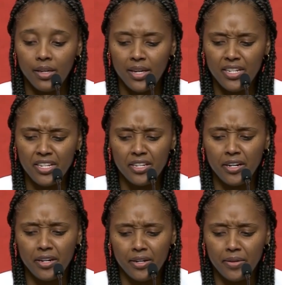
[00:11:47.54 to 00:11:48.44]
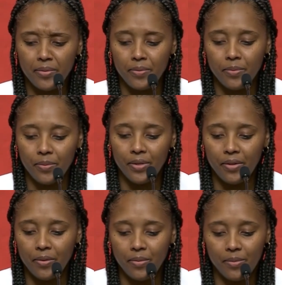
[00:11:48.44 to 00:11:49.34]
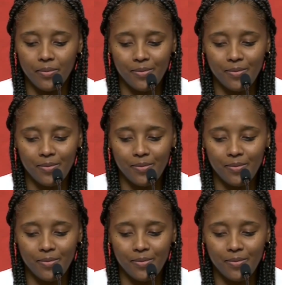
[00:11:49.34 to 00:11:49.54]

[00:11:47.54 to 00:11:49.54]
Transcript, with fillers: and just her, you know,